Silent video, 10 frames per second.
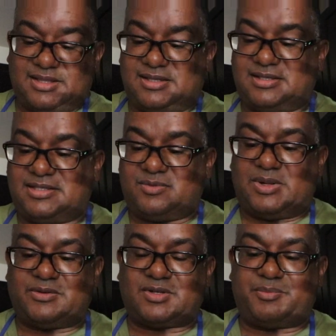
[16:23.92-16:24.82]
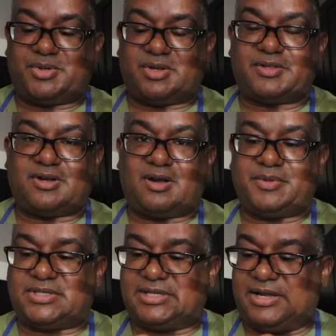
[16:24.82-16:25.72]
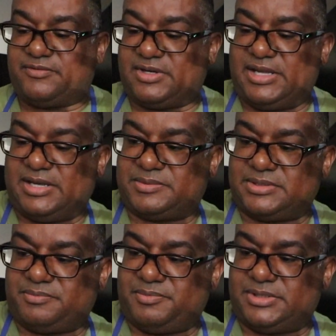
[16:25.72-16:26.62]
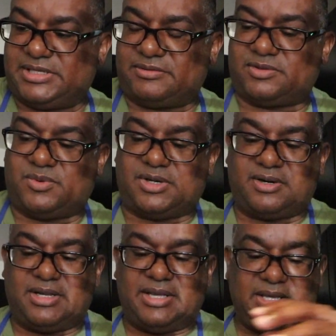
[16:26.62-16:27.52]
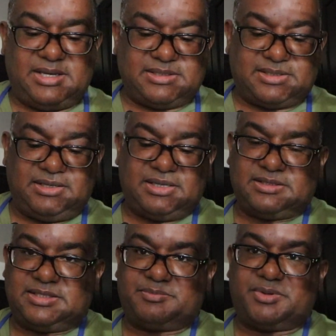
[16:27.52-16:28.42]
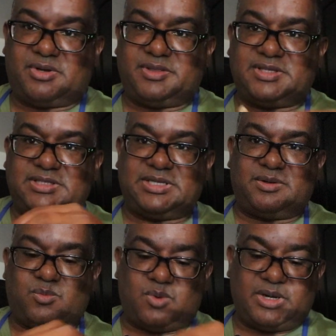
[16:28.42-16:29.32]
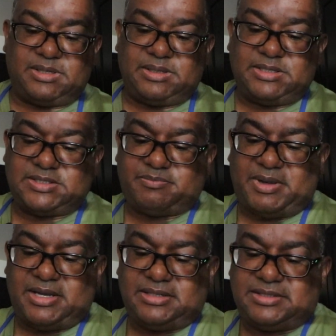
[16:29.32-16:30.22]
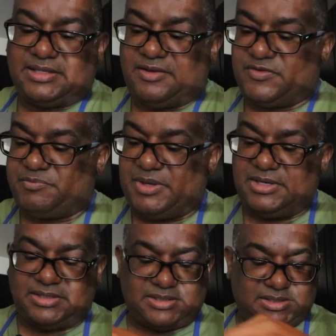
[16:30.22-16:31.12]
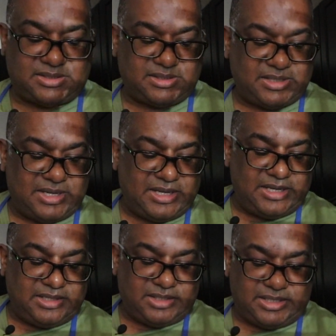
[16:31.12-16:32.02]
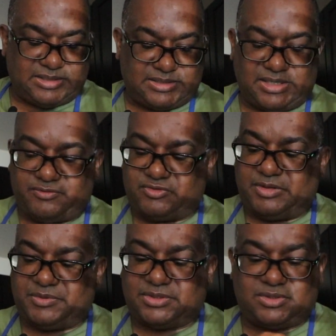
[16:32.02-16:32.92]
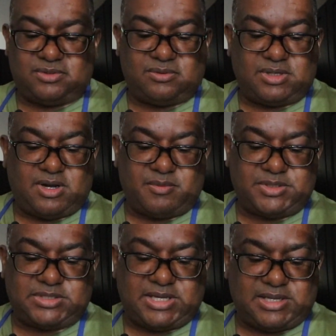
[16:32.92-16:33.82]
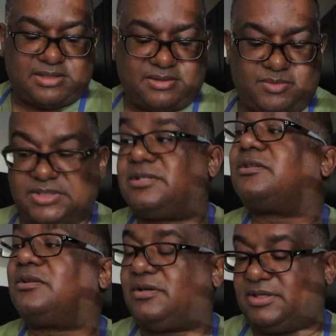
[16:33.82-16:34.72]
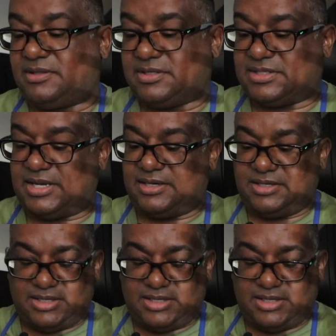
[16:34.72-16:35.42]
This is what I was going to put all the garbage in after I put out the water. See, let's just put all this in one spot. Save space and save trips to the garbage can, which is on the other side.